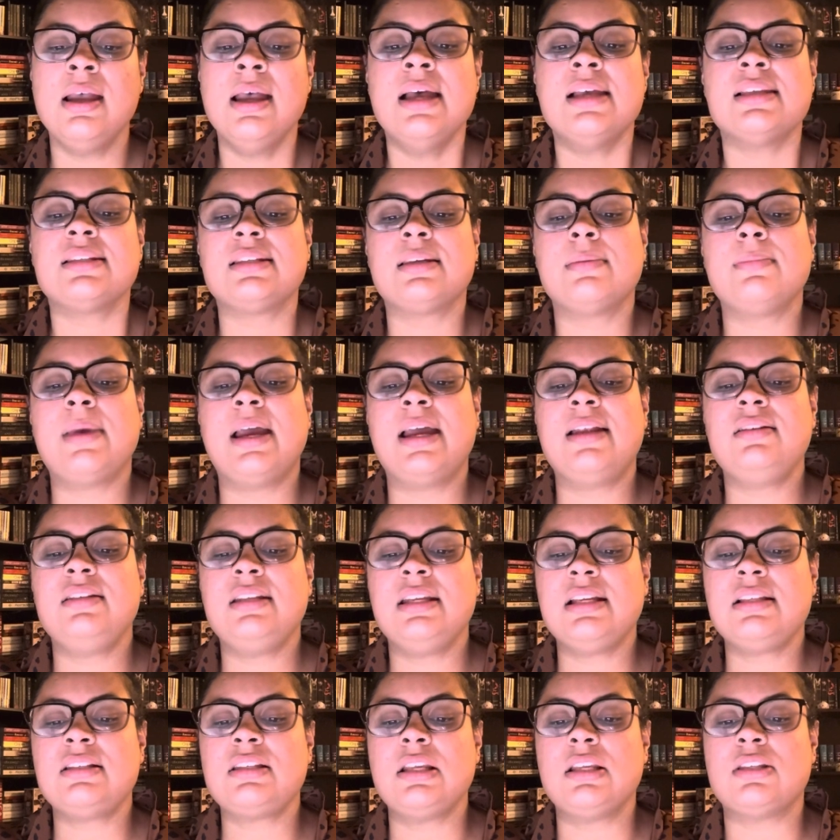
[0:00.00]

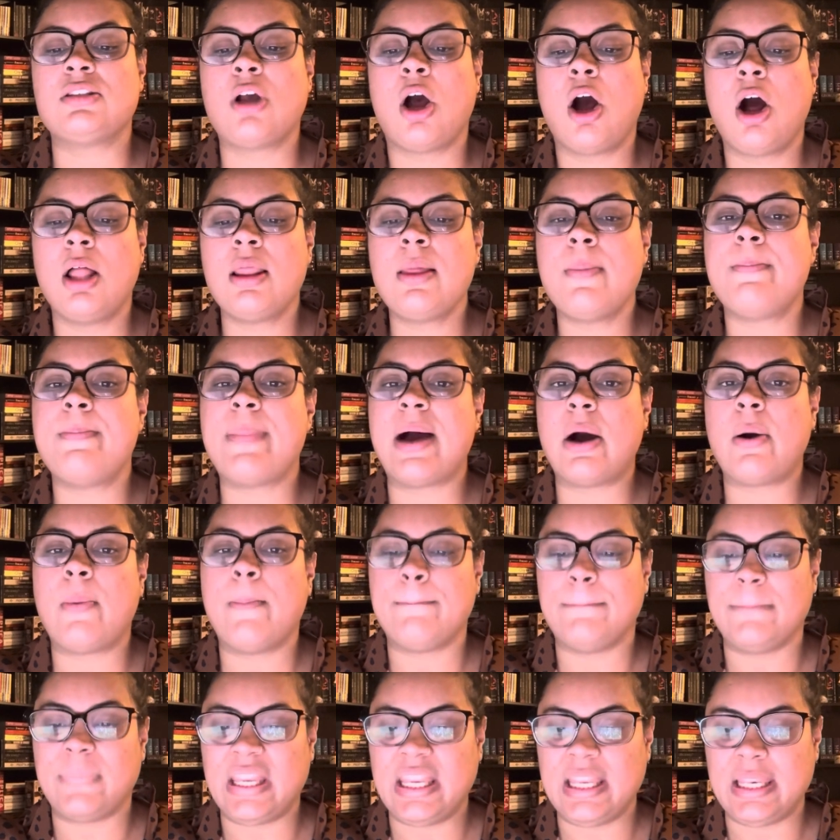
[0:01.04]
Semantics is all about
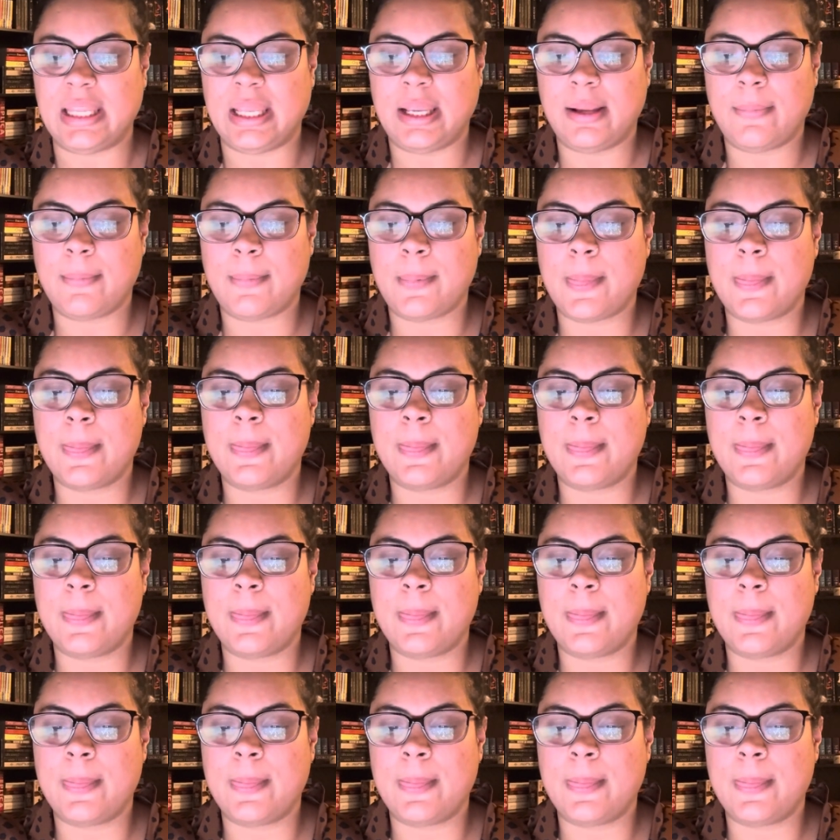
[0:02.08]
meaning.